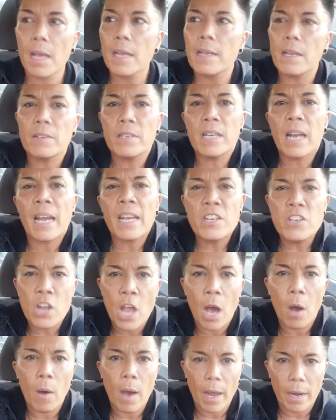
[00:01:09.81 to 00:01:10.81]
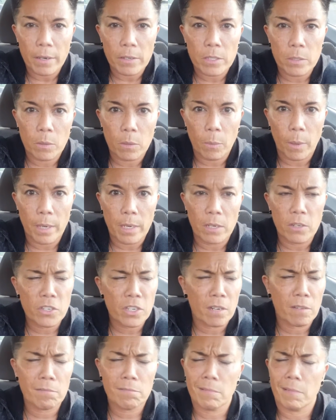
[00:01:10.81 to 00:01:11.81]
Now, did I know how to do a radio
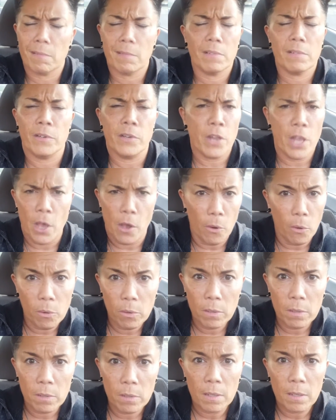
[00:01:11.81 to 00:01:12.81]
show? No.